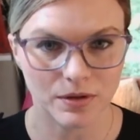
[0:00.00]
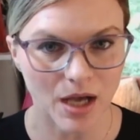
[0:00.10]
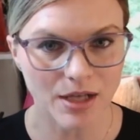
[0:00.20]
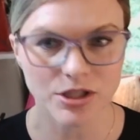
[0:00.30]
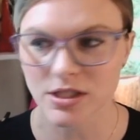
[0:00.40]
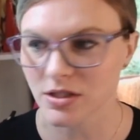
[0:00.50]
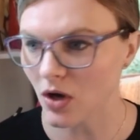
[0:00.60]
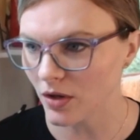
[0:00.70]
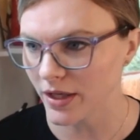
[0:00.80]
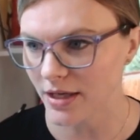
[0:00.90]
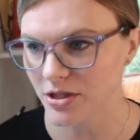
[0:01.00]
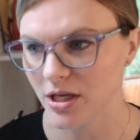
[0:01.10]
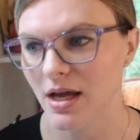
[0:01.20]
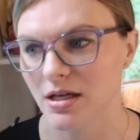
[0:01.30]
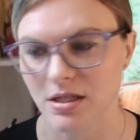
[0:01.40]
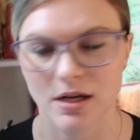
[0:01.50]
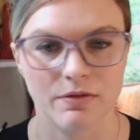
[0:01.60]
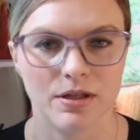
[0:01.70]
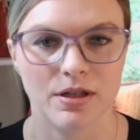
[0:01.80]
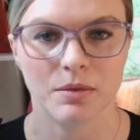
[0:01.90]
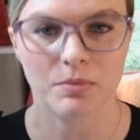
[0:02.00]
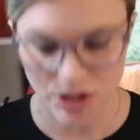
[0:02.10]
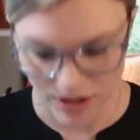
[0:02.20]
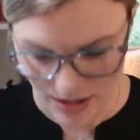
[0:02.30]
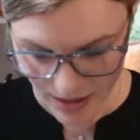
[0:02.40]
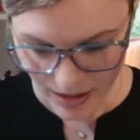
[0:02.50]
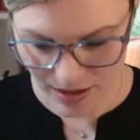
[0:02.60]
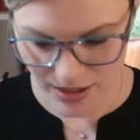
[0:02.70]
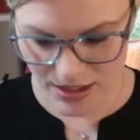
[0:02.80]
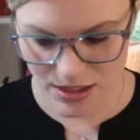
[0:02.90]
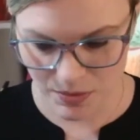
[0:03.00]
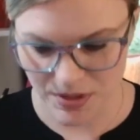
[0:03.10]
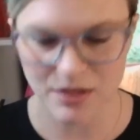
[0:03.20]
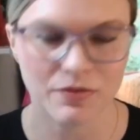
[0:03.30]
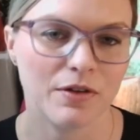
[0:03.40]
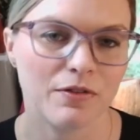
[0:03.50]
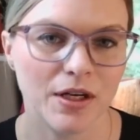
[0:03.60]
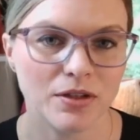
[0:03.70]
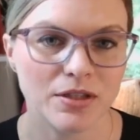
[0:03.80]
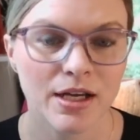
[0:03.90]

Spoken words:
not just all the education and everything, but just this specific field.